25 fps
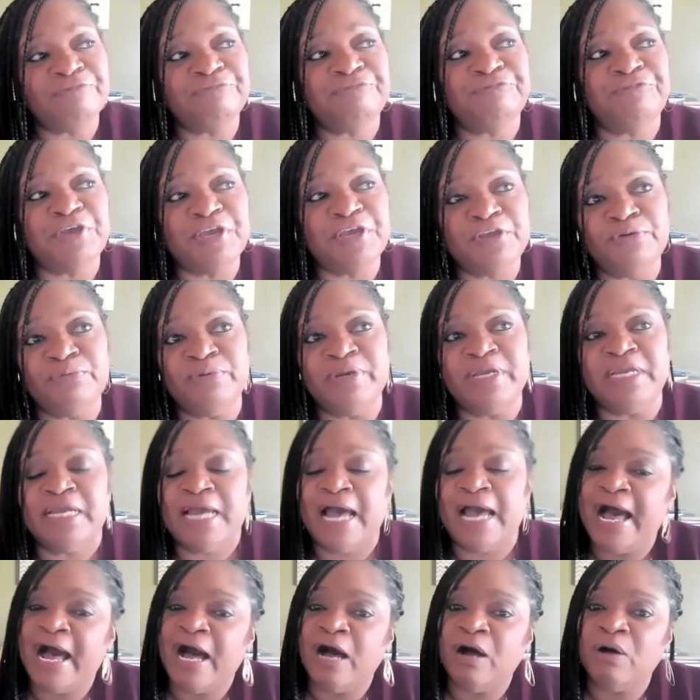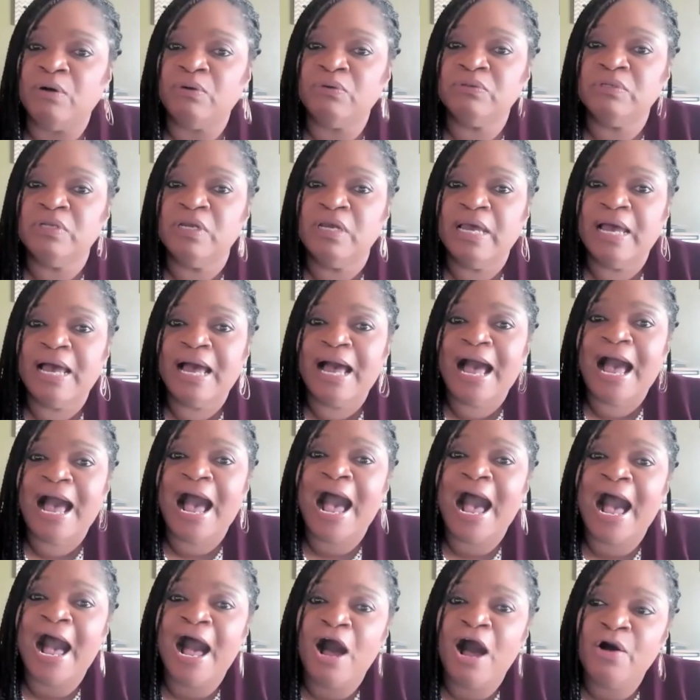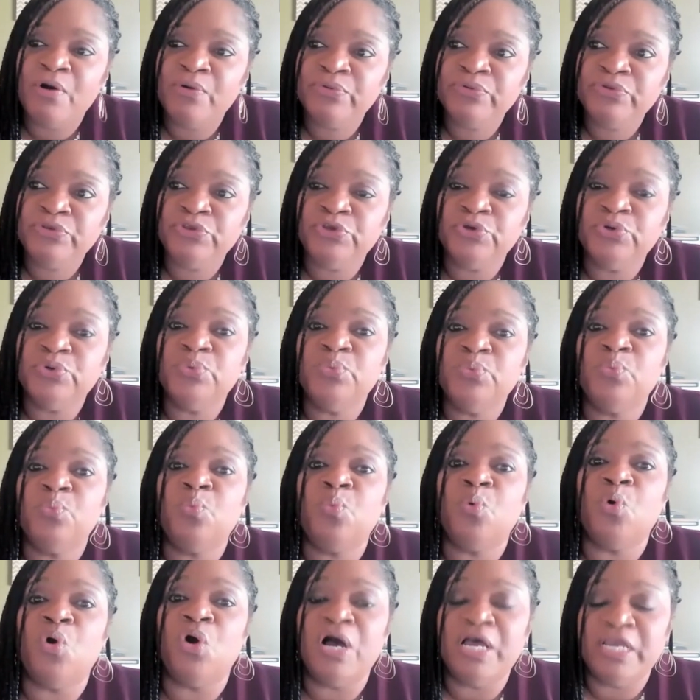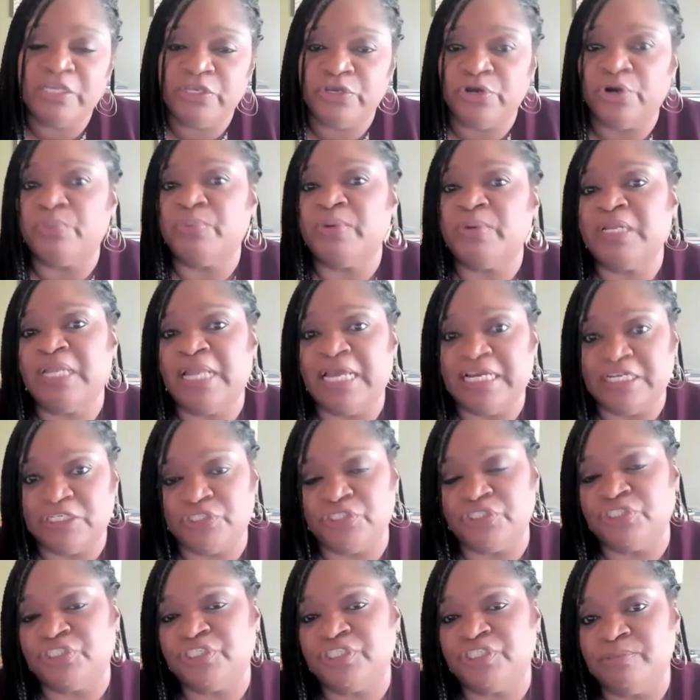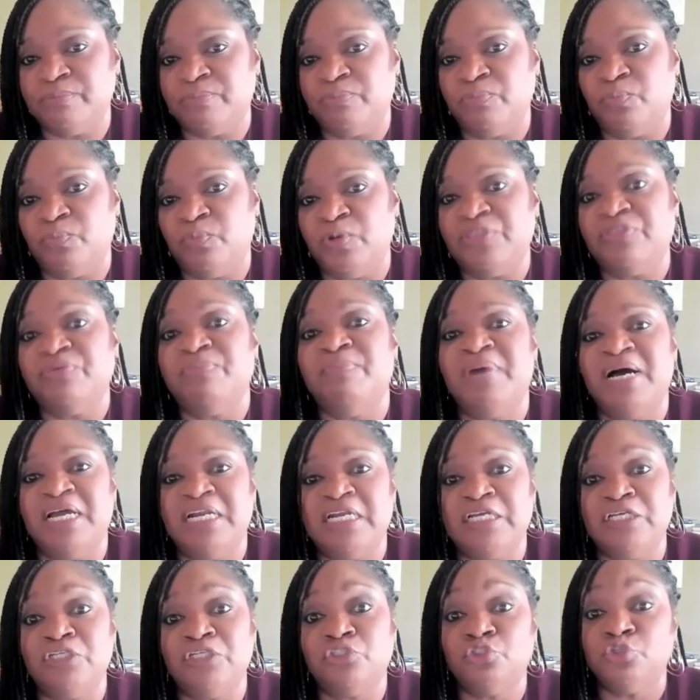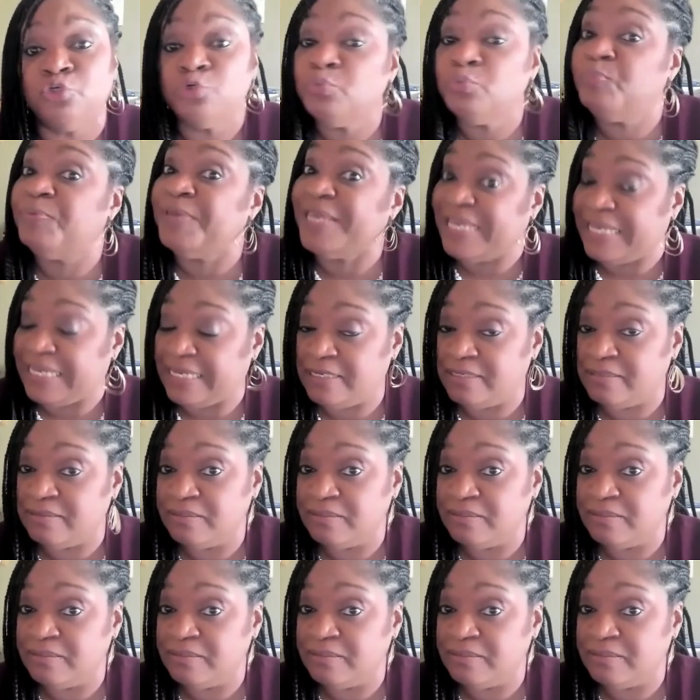figuring out how you want your relationship with money to be.